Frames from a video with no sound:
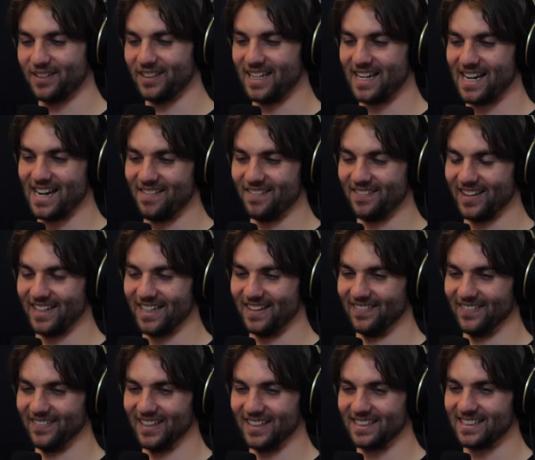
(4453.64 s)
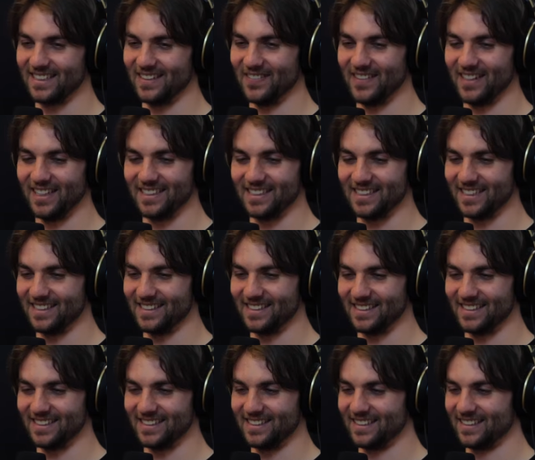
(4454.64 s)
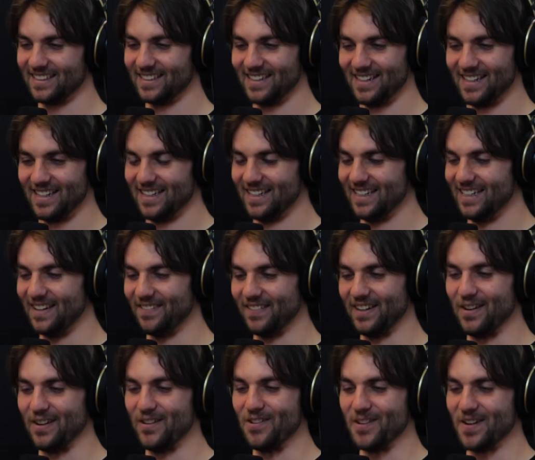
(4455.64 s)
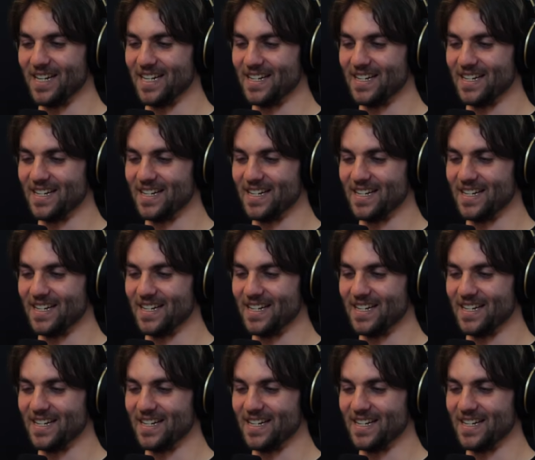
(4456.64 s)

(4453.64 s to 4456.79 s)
for Live, and I'm like, some things if I don't